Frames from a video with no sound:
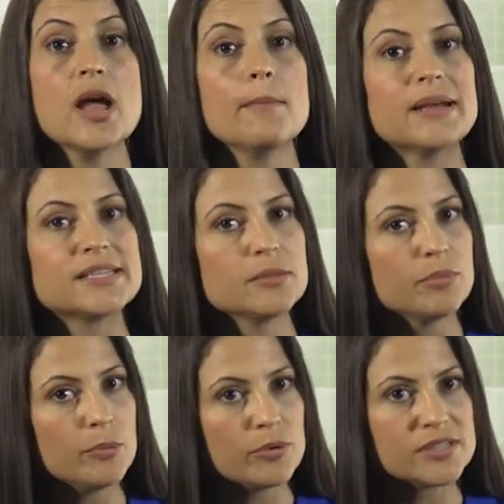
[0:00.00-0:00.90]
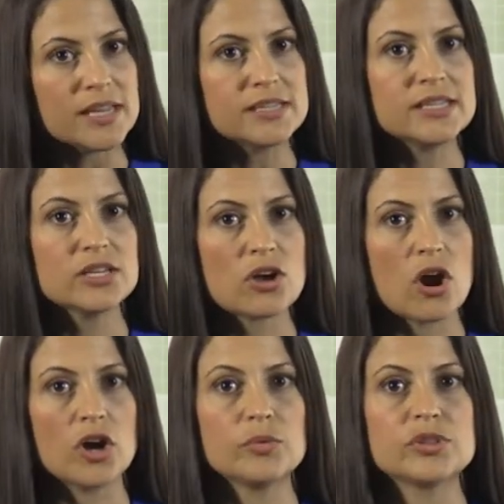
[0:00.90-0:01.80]
by simply presenting the
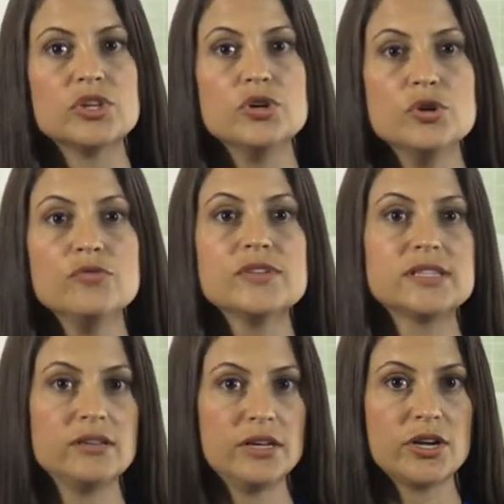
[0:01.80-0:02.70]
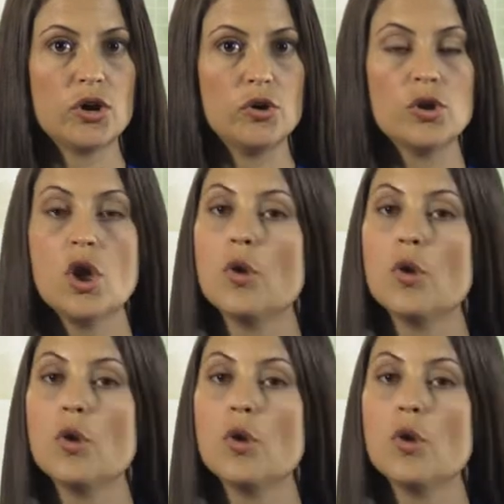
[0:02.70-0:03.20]
card with the new facility code